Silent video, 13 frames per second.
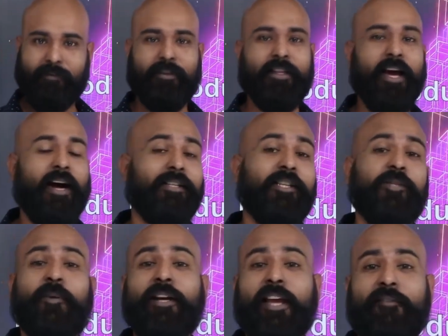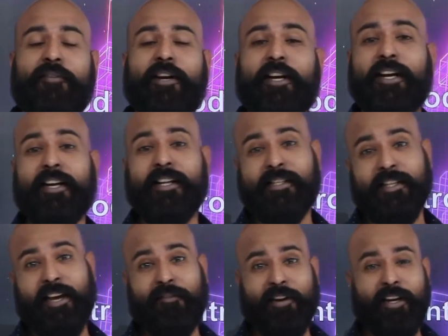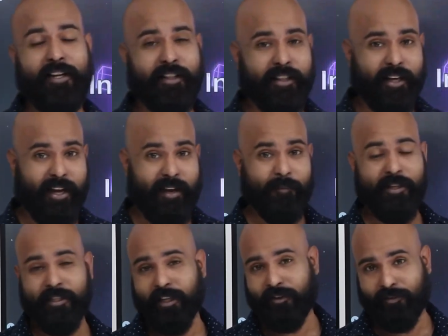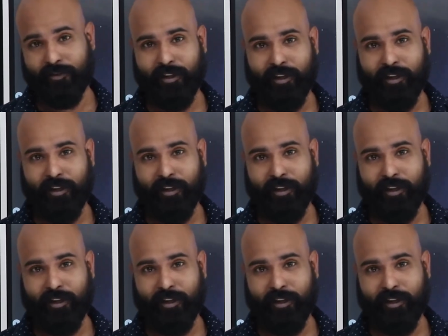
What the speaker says: The answer is pretty evident. It is evident in the name itself.